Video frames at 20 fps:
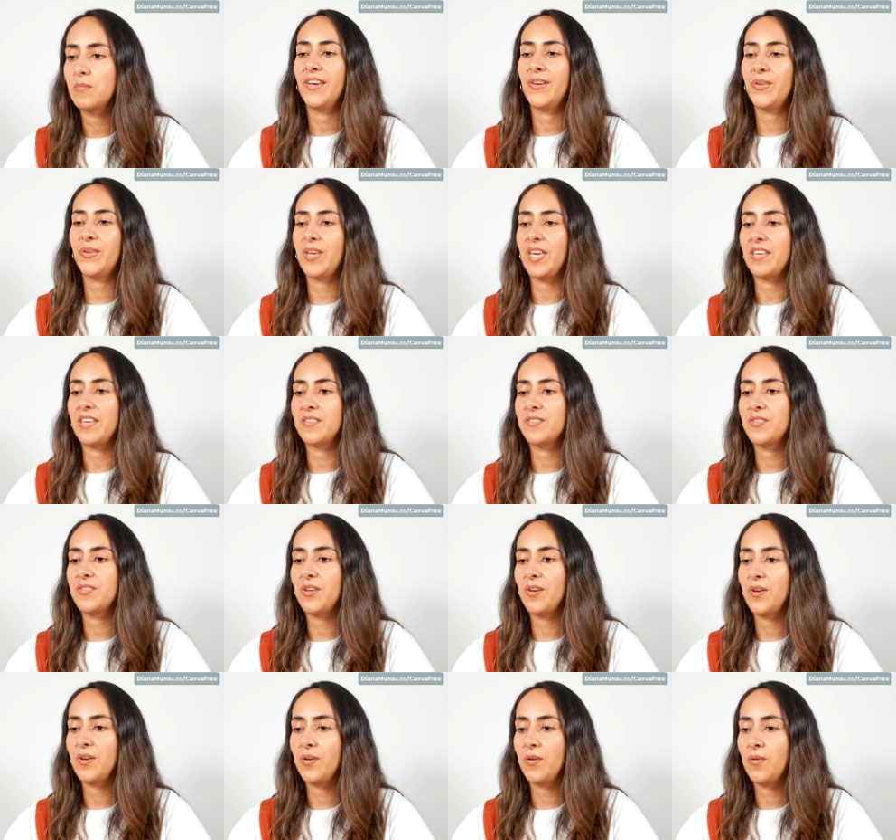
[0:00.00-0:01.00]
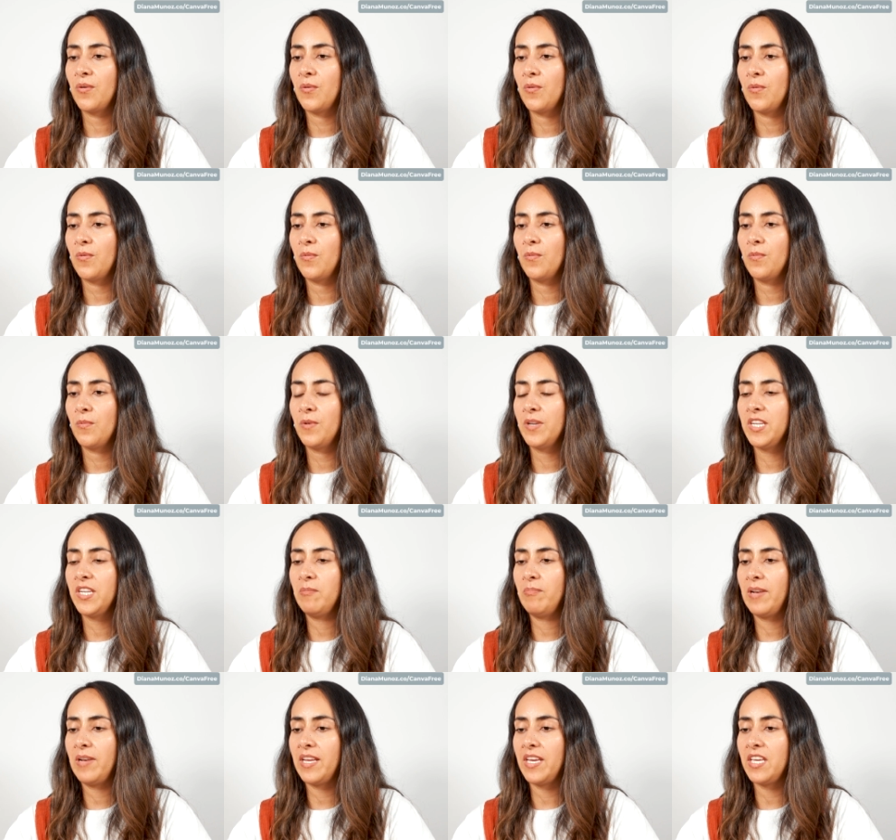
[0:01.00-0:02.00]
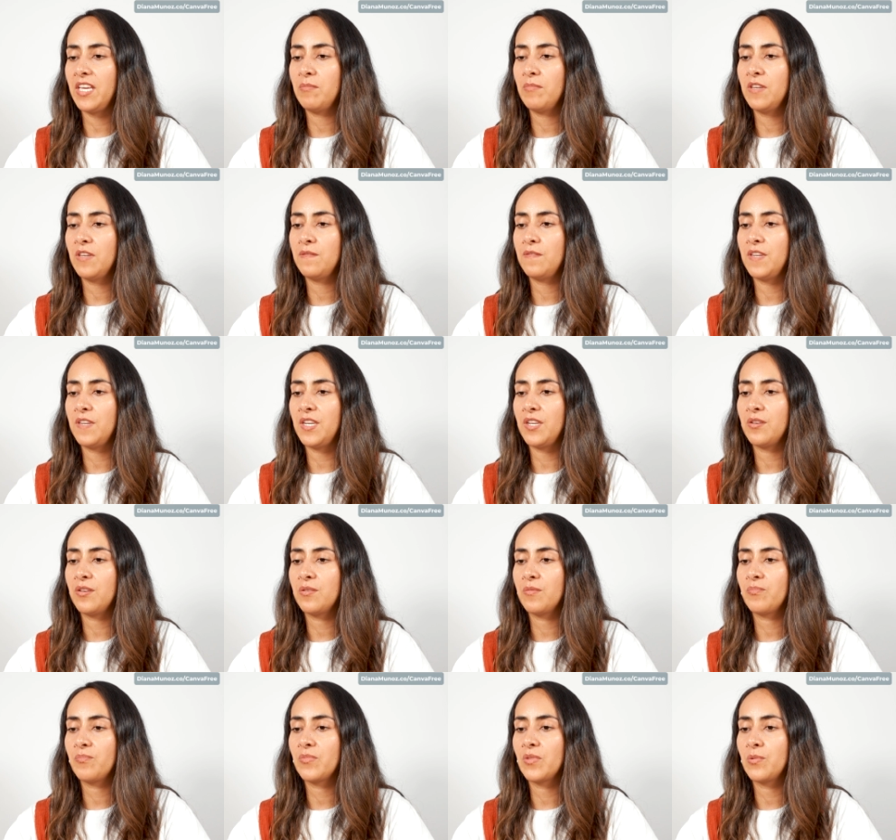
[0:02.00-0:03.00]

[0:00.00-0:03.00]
Okay, so when I play my video,